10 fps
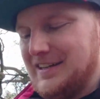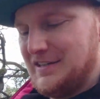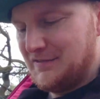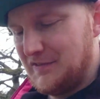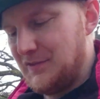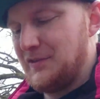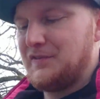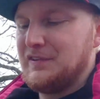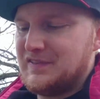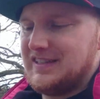for
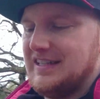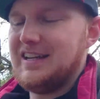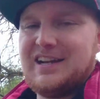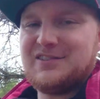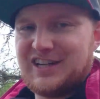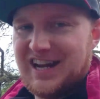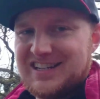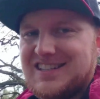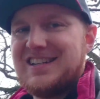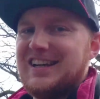450 every catch,